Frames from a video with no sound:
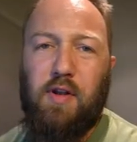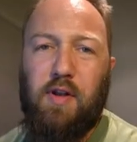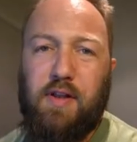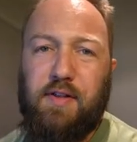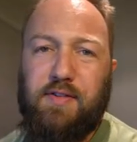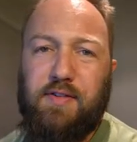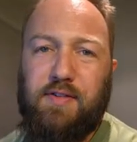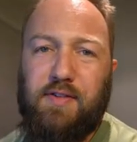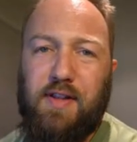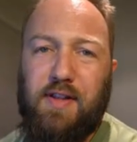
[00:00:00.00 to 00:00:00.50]
or
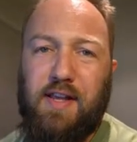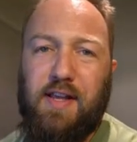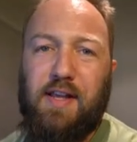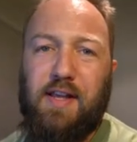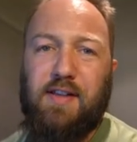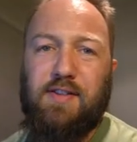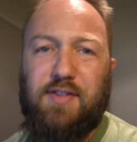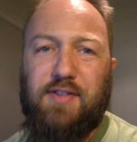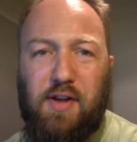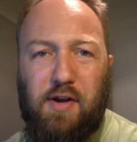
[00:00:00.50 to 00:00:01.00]
less
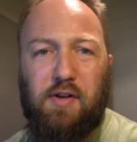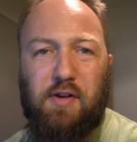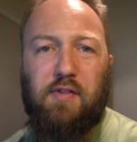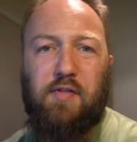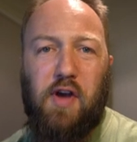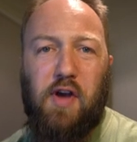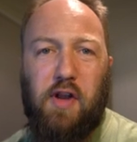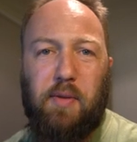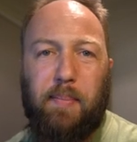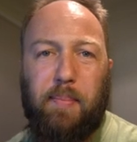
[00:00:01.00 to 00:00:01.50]
the Sierra
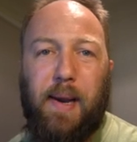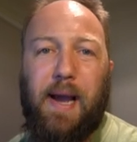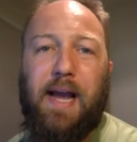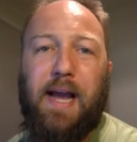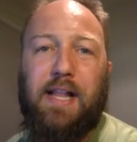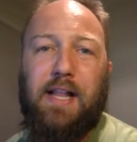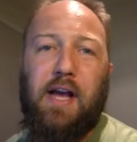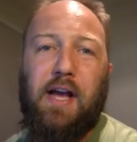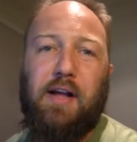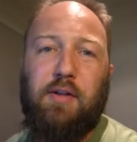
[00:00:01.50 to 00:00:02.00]
Nevada
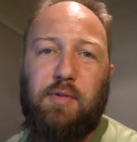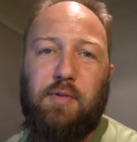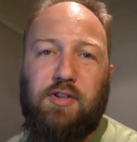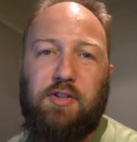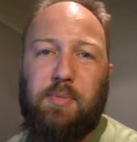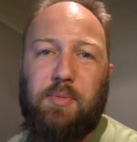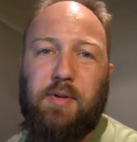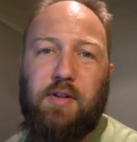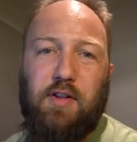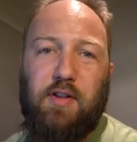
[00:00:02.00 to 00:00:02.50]
Pale Ale
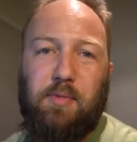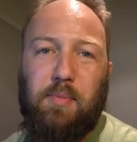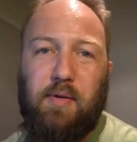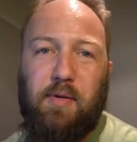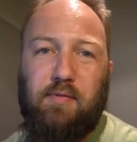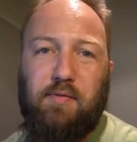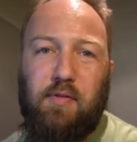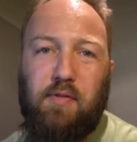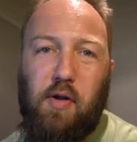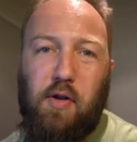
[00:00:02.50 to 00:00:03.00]
recipe that's
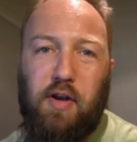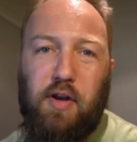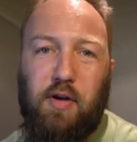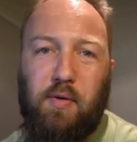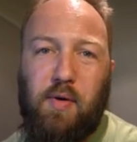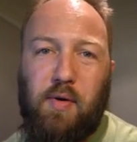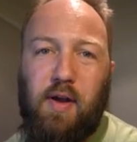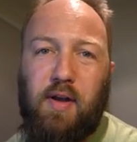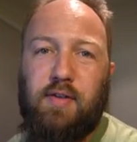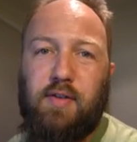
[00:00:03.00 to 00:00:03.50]
been floating
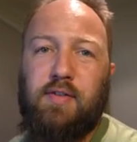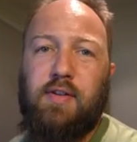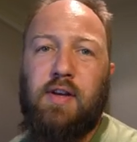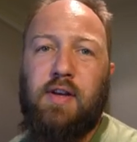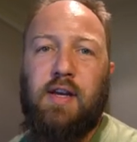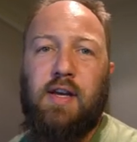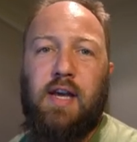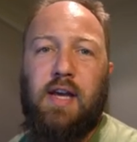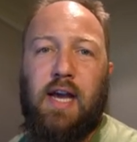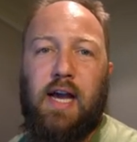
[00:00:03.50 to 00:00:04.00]
around
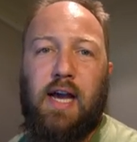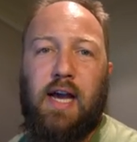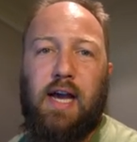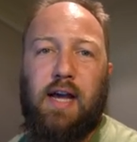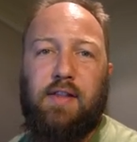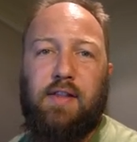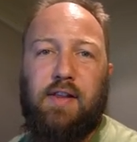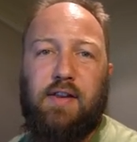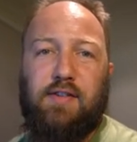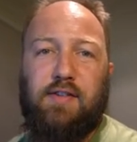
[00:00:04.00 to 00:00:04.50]

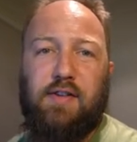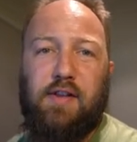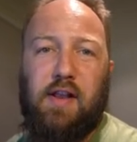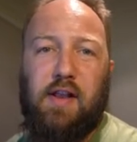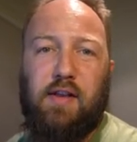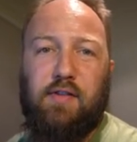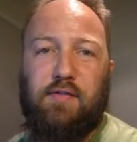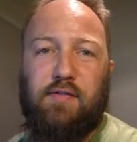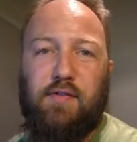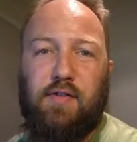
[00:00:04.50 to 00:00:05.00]
the
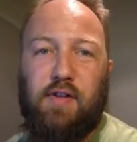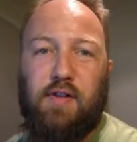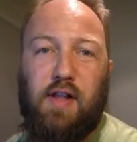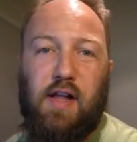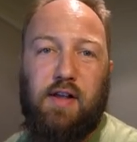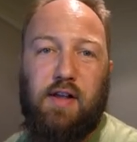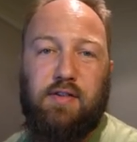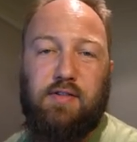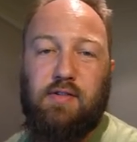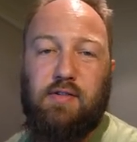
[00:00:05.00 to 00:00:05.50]
internet for the
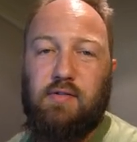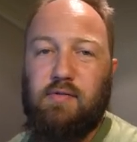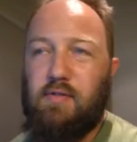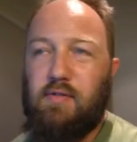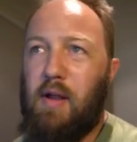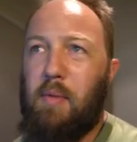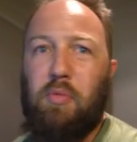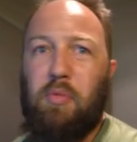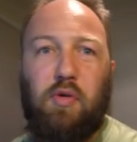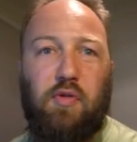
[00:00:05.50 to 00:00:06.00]
last
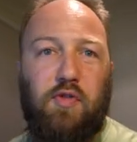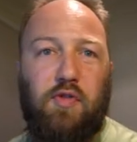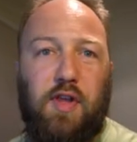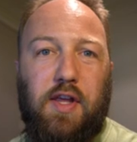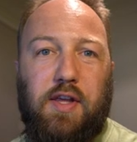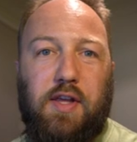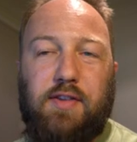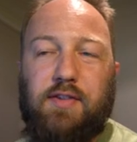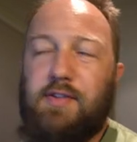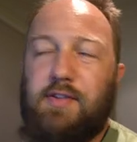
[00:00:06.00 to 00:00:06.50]
number of
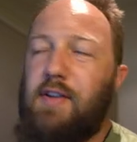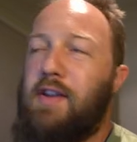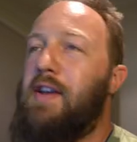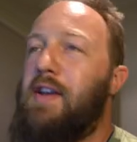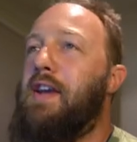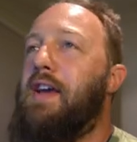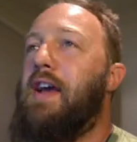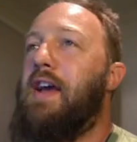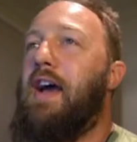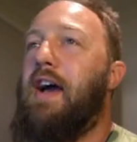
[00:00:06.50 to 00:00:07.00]
years.
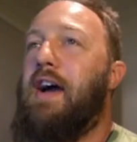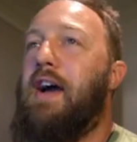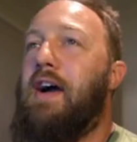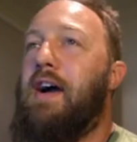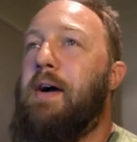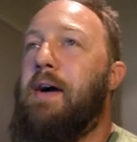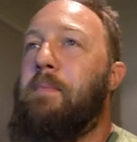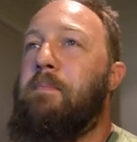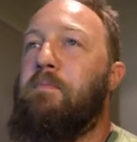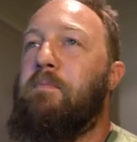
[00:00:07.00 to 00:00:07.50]

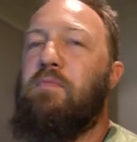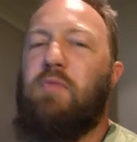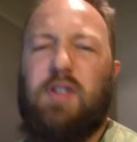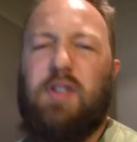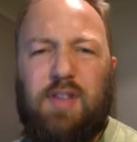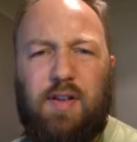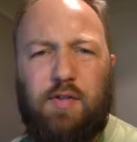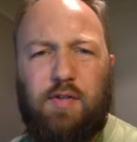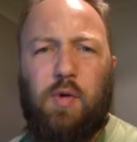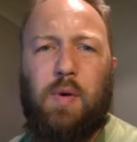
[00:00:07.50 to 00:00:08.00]

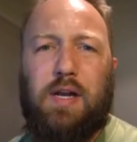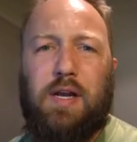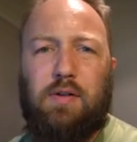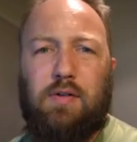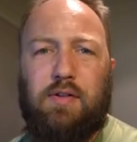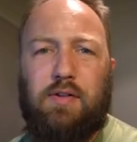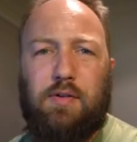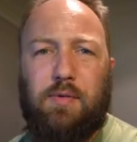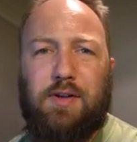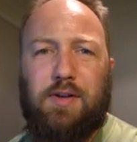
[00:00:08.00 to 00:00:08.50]
Let's have a quick
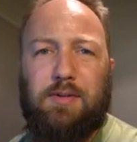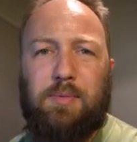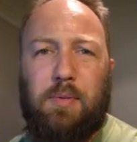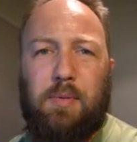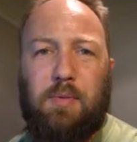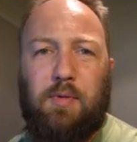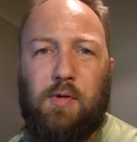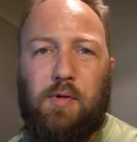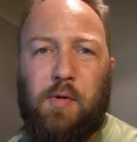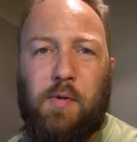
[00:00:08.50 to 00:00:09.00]
look at the
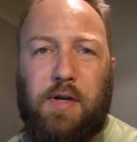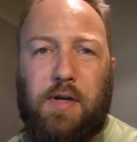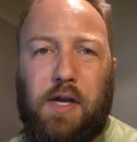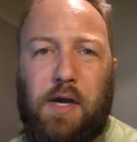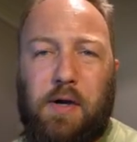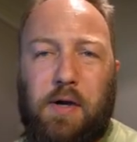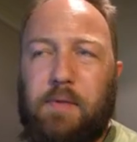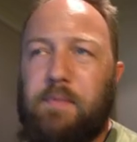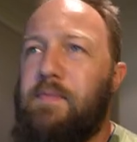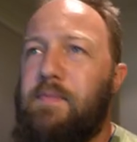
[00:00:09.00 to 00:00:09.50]
recipe before we
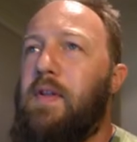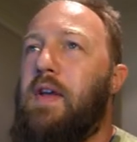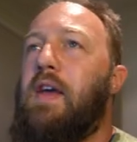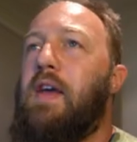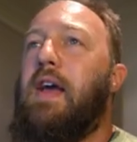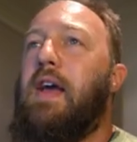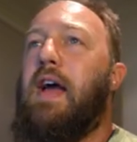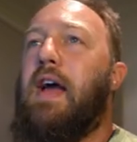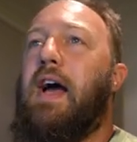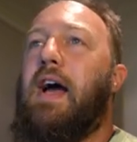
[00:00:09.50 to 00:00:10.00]
go.
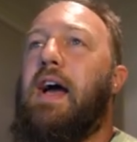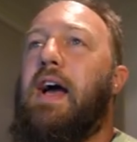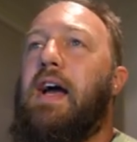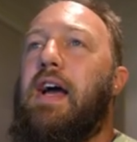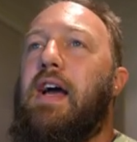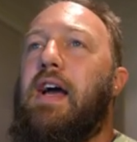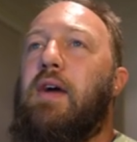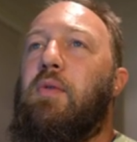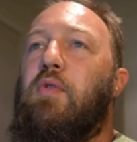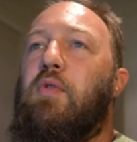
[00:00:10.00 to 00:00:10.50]

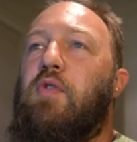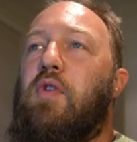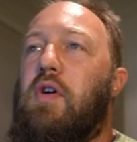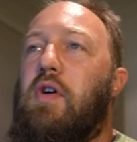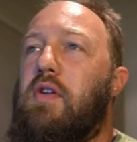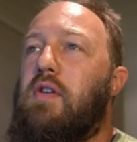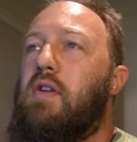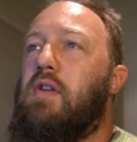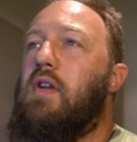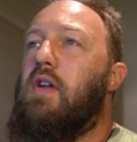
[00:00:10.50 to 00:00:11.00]
We've
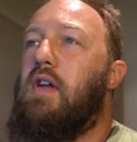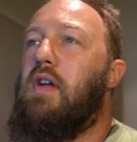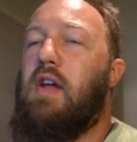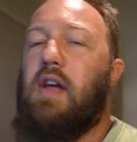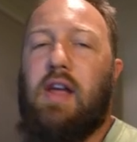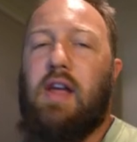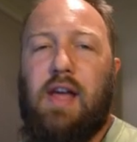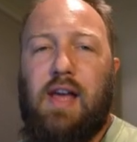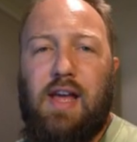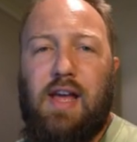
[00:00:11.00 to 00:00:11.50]
got
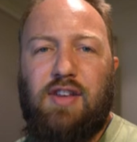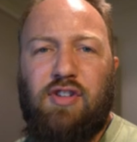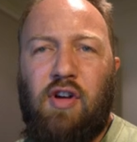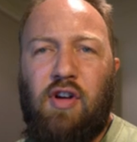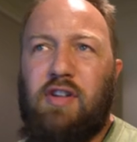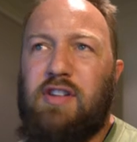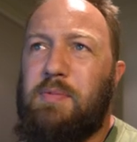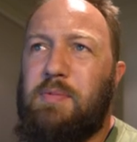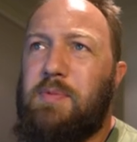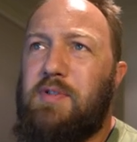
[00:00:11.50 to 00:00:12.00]

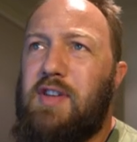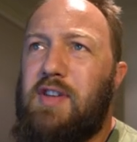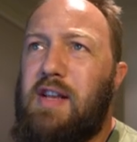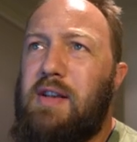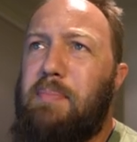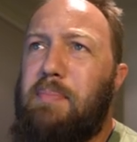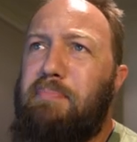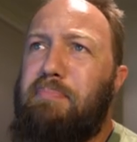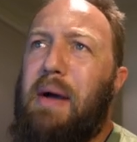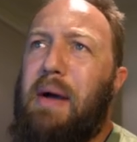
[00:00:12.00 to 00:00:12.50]

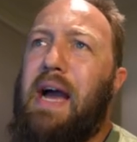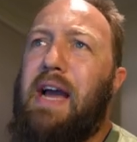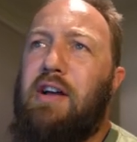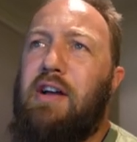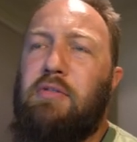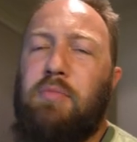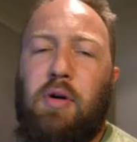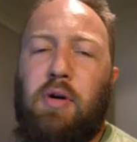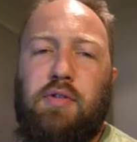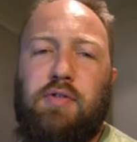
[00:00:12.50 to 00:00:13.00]
90%
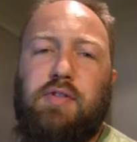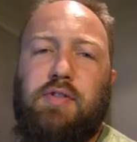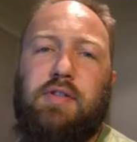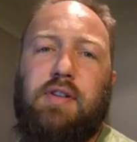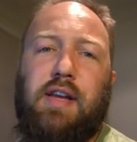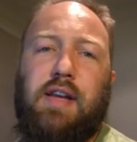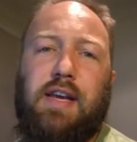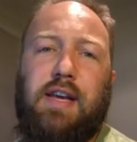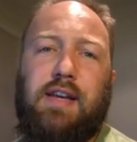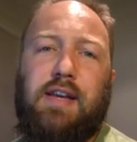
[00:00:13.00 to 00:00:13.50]
pale
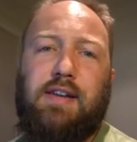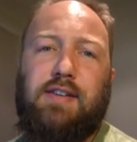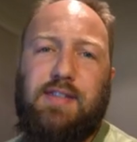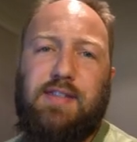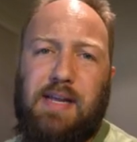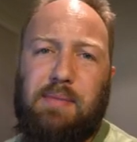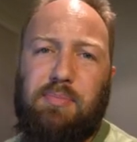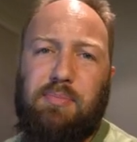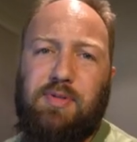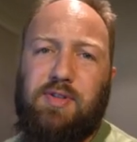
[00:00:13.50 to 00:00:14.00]
malt,
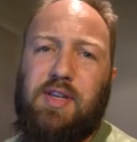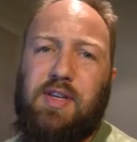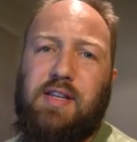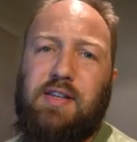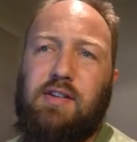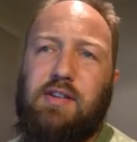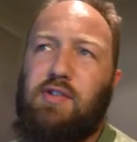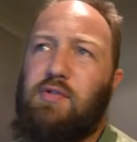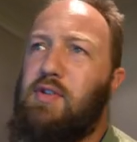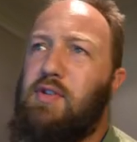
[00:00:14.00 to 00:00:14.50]

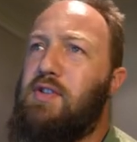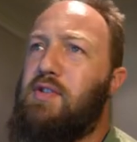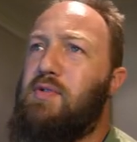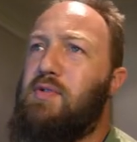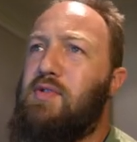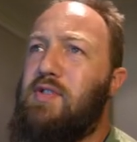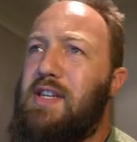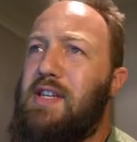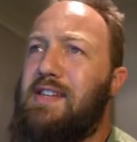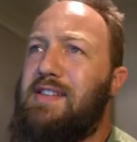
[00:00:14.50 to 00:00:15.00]
10%
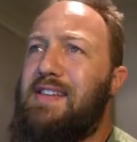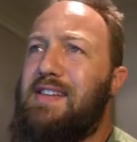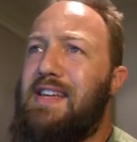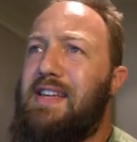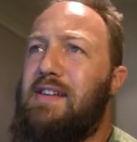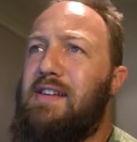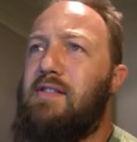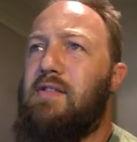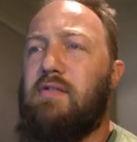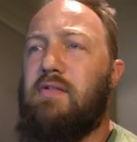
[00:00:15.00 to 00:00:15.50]
crystal
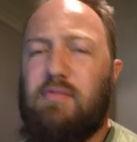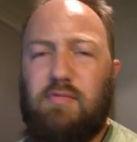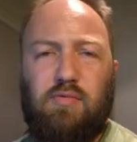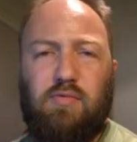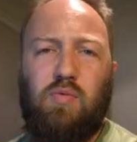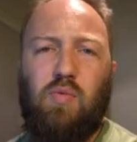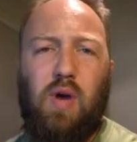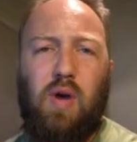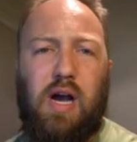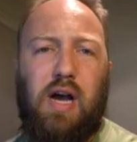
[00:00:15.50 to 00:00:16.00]
60 or
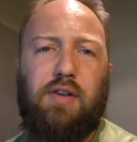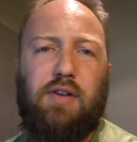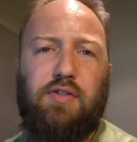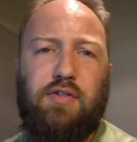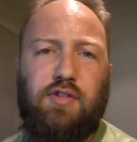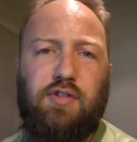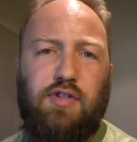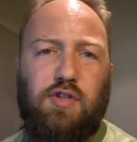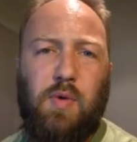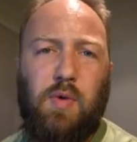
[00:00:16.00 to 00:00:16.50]

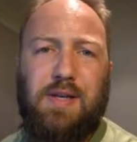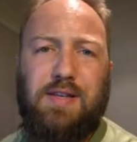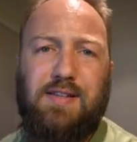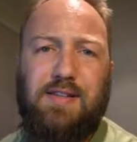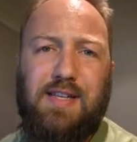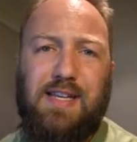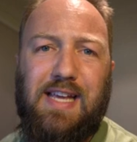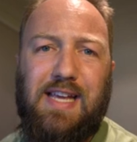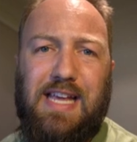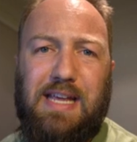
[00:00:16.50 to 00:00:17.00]

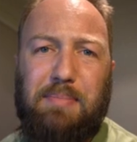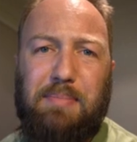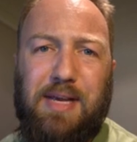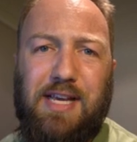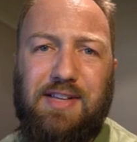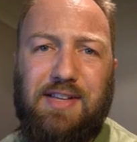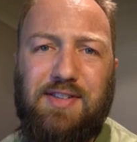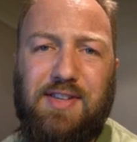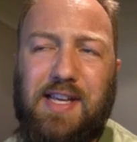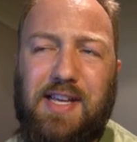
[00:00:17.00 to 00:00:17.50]
120
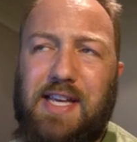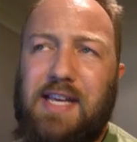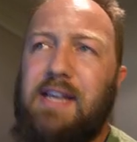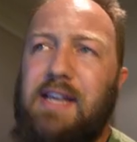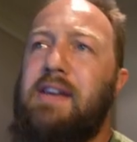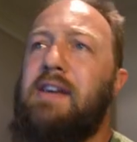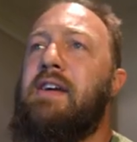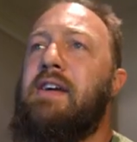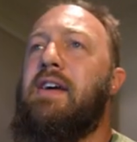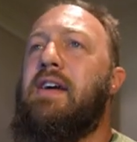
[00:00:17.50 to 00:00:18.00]

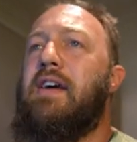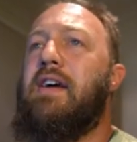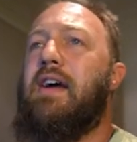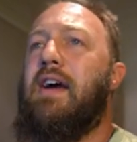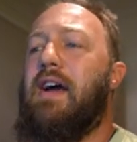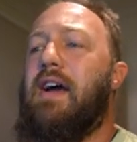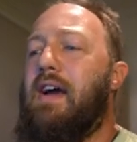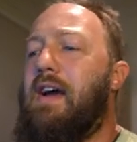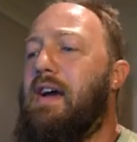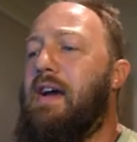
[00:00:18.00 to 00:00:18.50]
EBC,
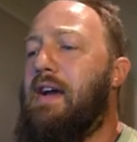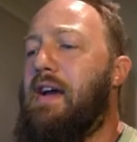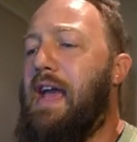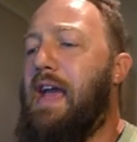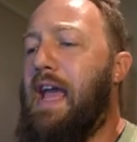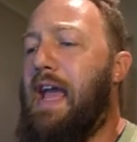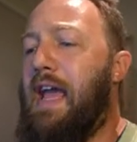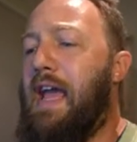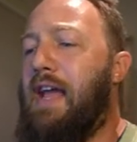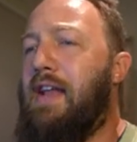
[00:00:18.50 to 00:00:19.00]

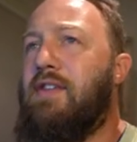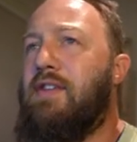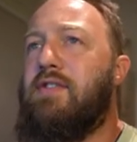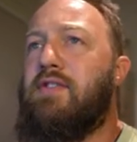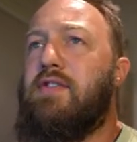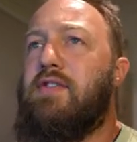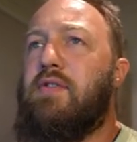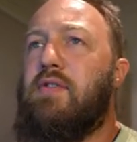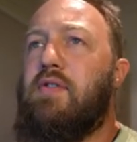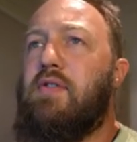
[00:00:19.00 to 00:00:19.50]

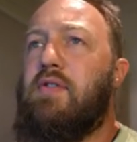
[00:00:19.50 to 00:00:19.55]
and